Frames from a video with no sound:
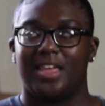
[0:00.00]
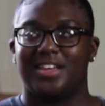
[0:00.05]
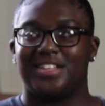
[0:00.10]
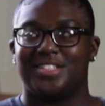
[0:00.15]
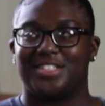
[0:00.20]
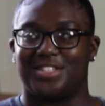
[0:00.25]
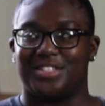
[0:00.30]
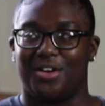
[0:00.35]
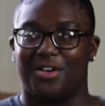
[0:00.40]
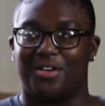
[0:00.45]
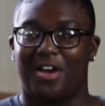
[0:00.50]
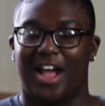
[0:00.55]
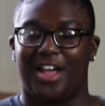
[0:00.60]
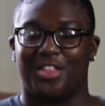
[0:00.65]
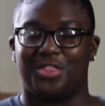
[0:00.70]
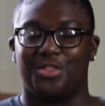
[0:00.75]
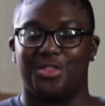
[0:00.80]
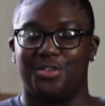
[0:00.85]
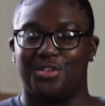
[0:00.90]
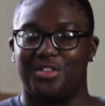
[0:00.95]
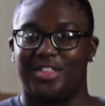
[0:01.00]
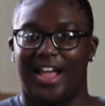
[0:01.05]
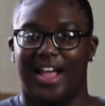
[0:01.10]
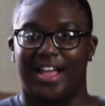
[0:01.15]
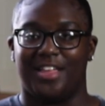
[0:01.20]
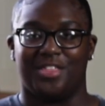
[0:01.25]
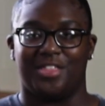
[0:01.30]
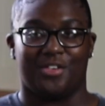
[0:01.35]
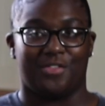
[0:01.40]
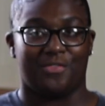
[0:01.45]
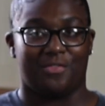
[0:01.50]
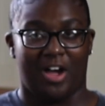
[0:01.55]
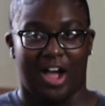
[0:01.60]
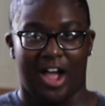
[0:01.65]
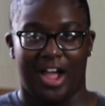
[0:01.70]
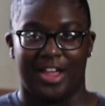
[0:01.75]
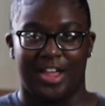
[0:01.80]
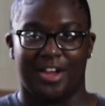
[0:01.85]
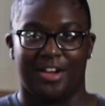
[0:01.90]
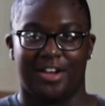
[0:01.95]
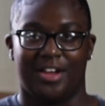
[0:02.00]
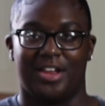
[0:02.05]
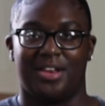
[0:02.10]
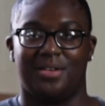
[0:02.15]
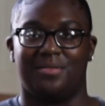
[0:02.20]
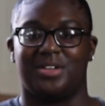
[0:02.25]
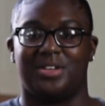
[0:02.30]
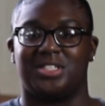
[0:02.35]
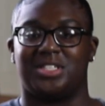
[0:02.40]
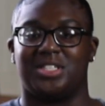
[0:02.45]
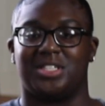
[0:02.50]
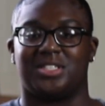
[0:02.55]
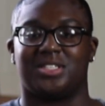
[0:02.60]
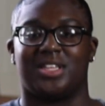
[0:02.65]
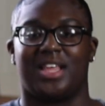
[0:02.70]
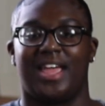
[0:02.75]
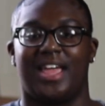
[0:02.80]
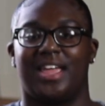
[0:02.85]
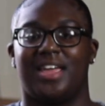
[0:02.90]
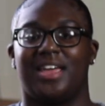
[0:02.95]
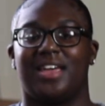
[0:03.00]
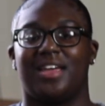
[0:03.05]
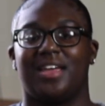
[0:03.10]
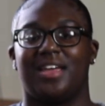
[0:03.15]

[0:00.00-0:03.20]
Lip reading: So I threw that in the fire, and it was just like,